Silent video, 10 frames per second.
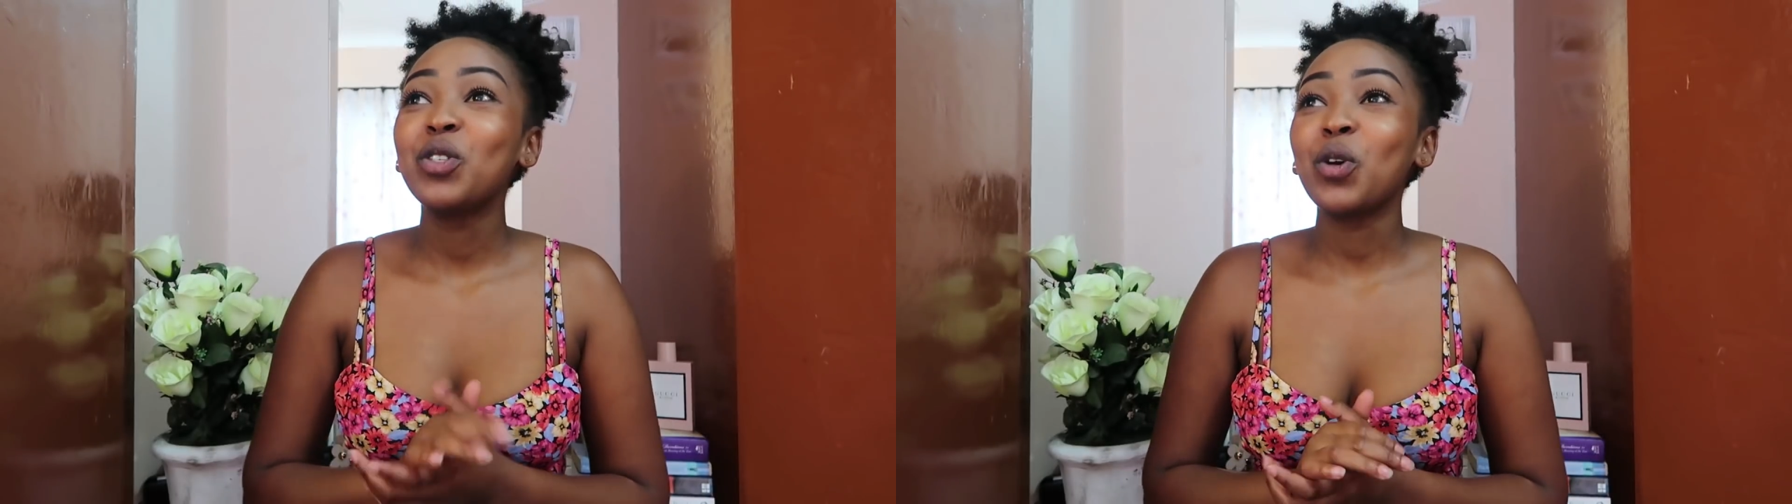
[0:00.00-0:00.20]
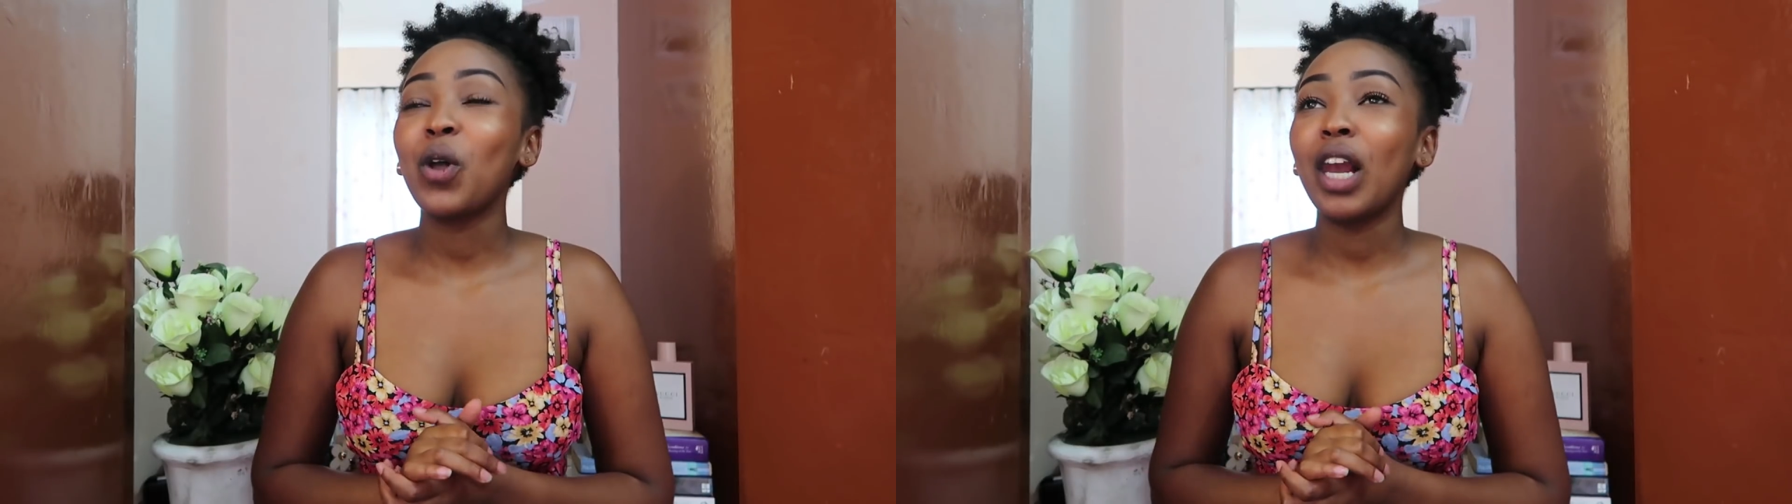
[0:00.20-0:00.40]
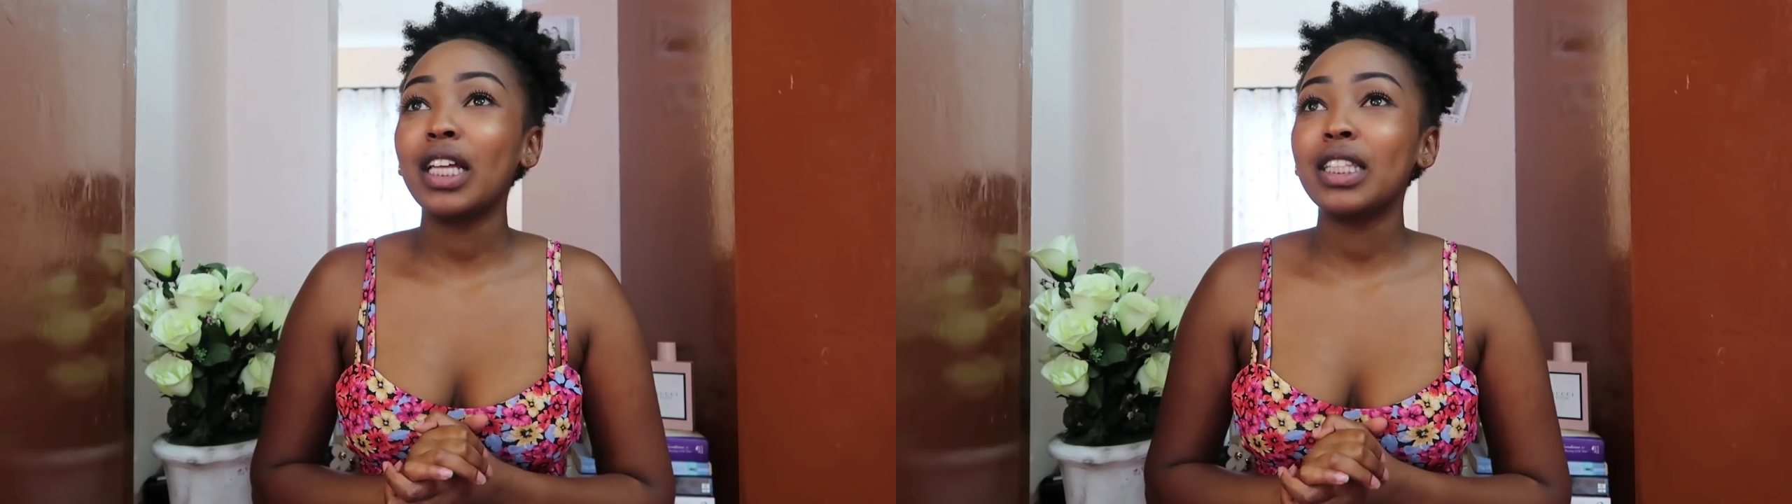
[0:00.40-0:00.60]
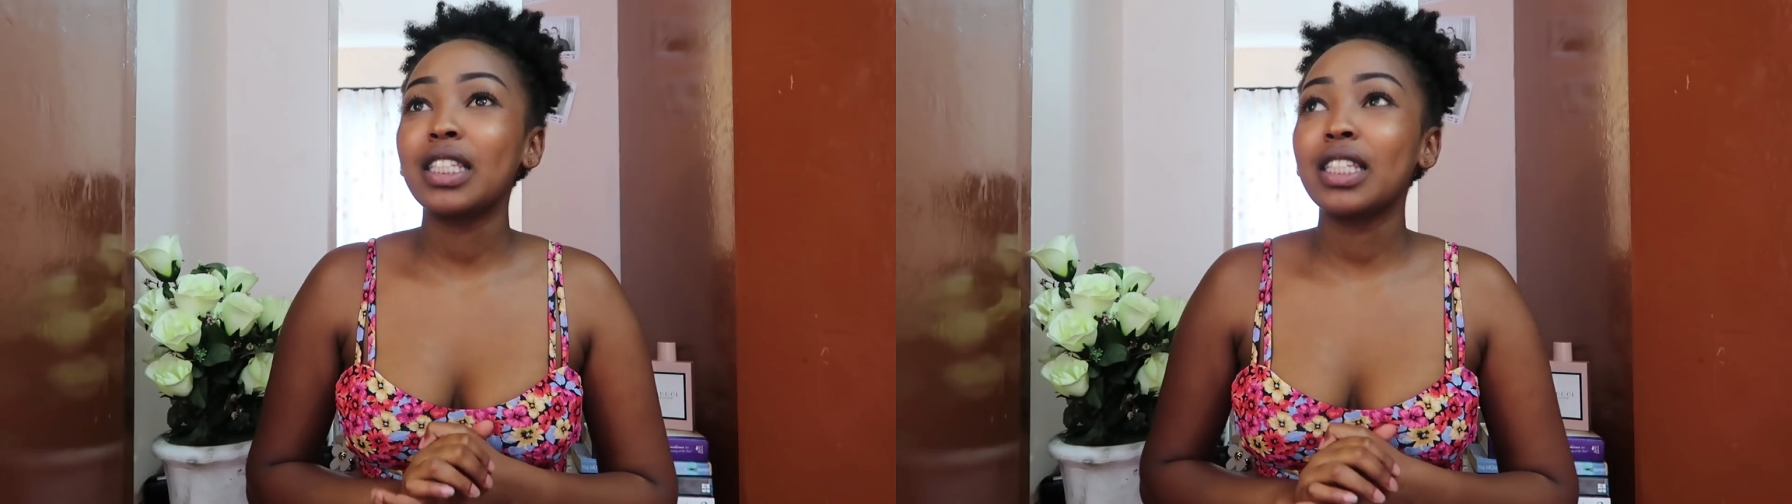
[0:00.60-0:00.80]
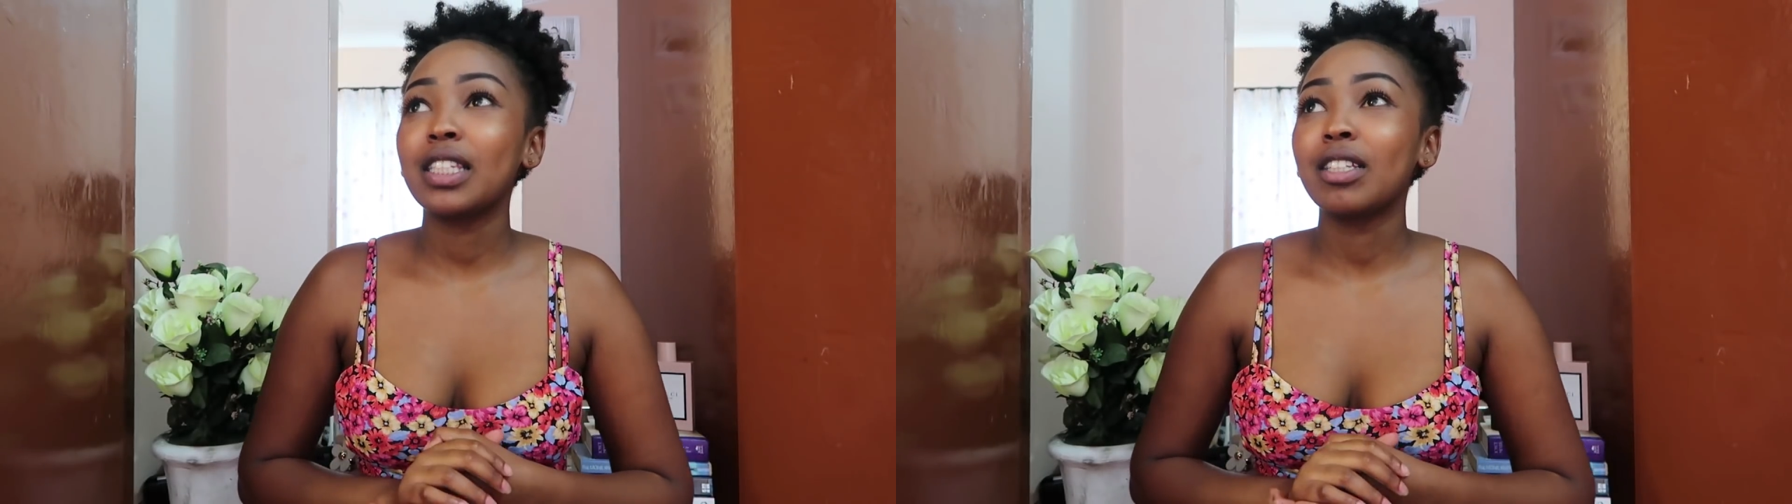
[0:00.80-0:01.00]
So let
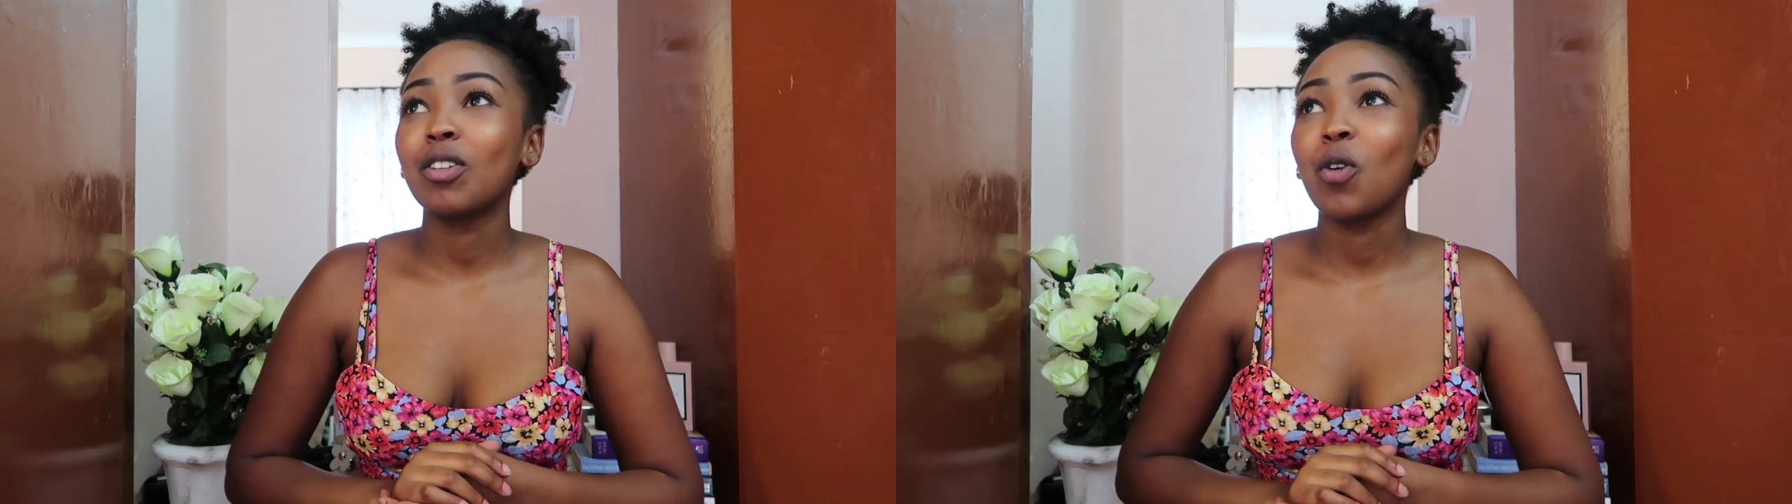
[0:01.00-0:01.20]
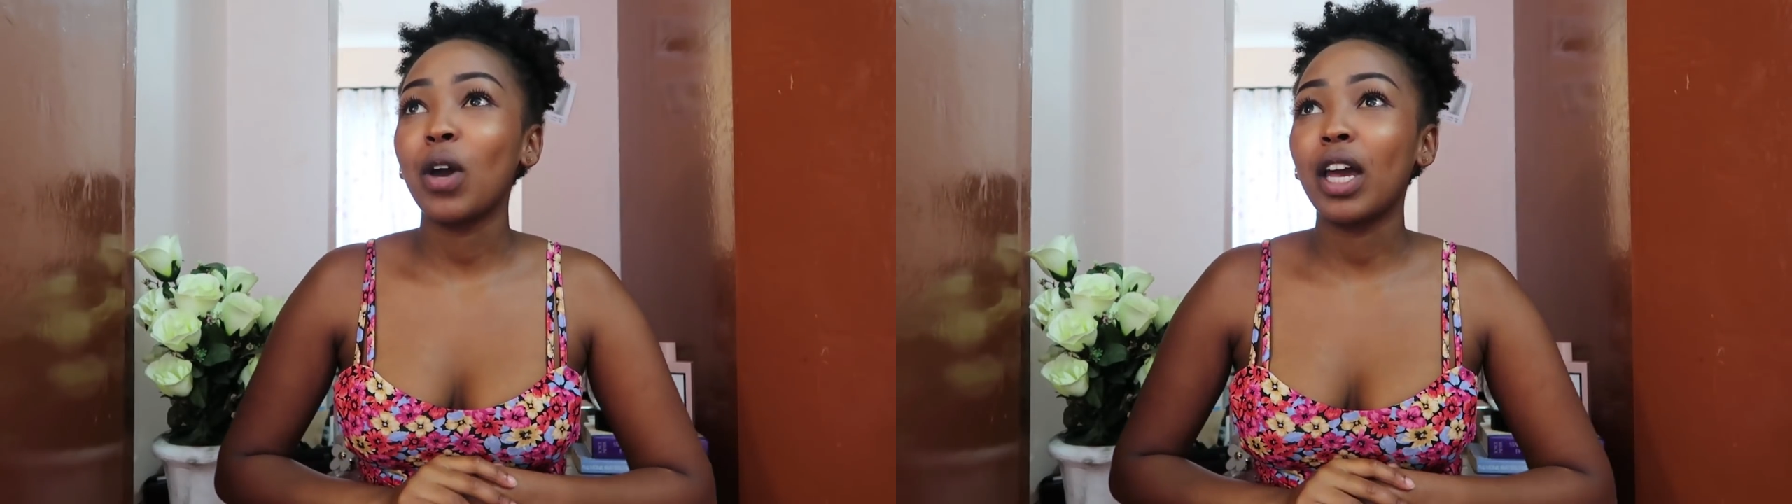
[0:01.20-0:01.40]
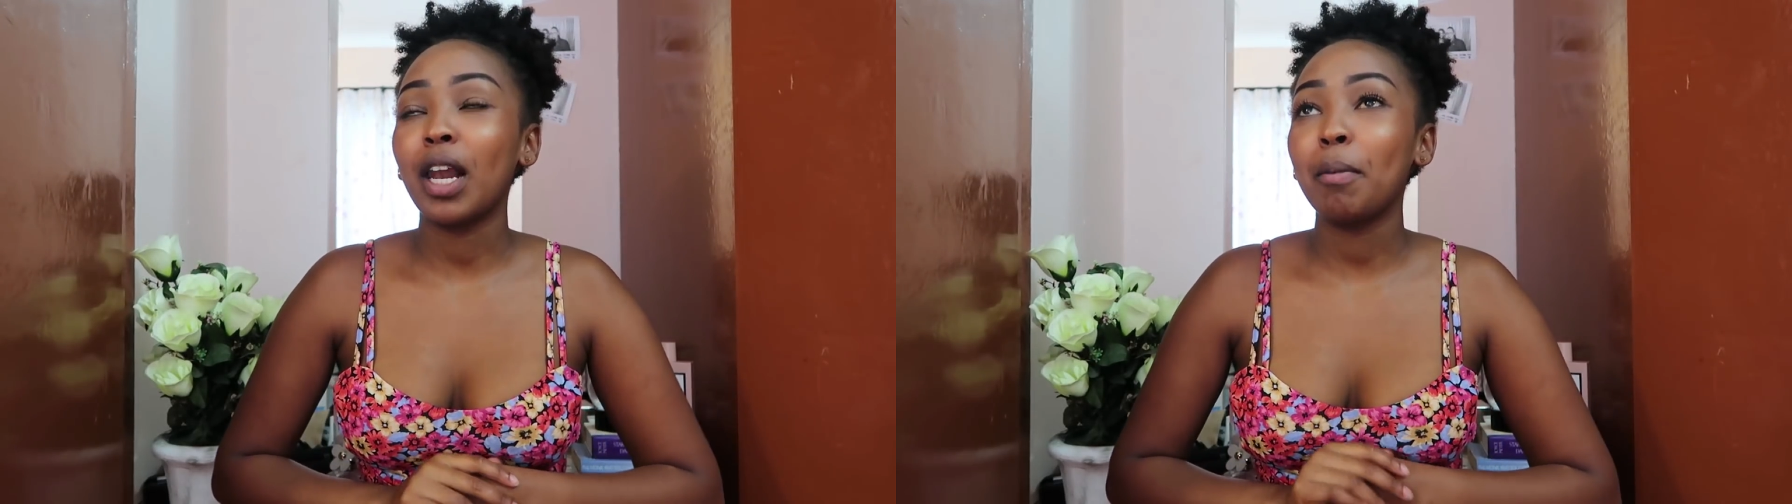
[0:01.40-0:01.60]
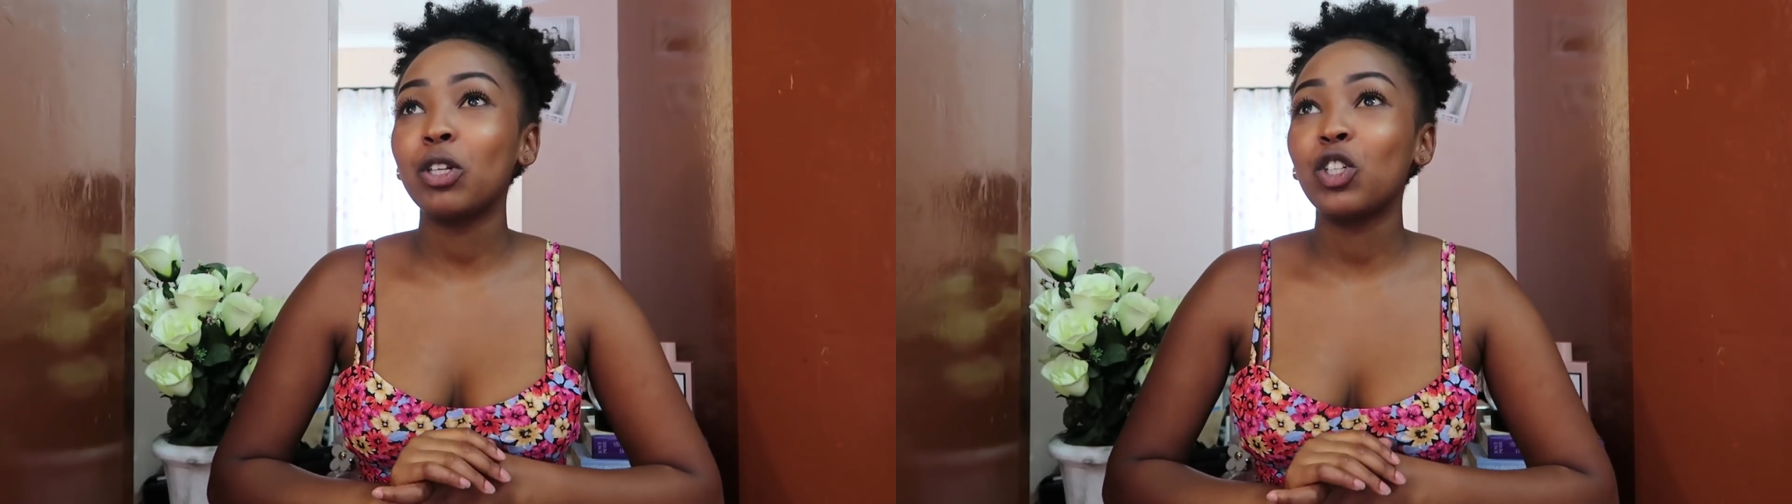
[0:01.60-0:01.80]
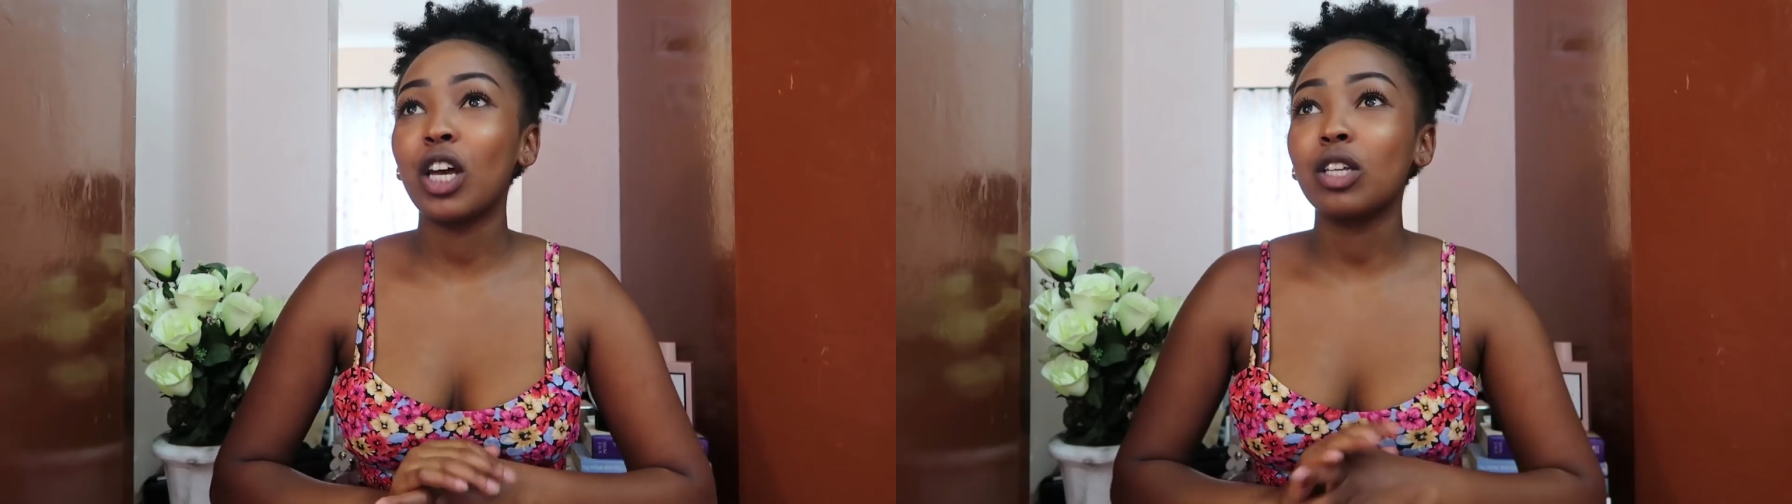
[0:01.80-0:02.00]

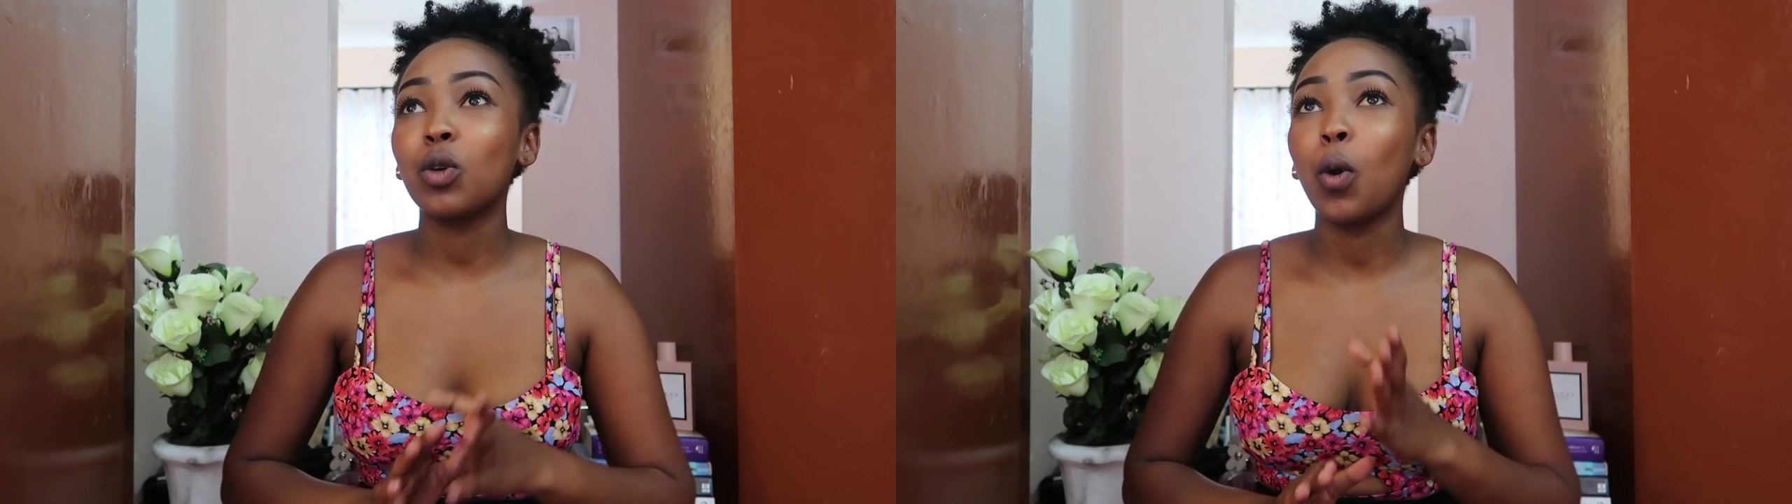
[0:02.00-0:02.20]
me just